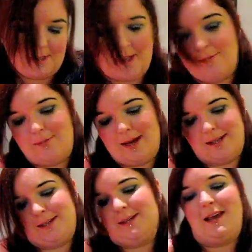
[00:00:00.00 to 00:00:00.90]
Steve
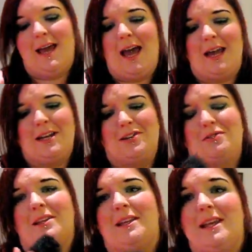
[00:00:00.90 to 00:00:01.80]
Madden, and I just
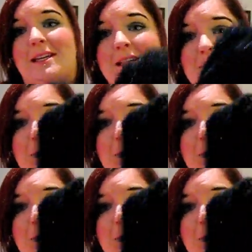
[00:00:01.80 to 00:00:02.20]
really like it. It's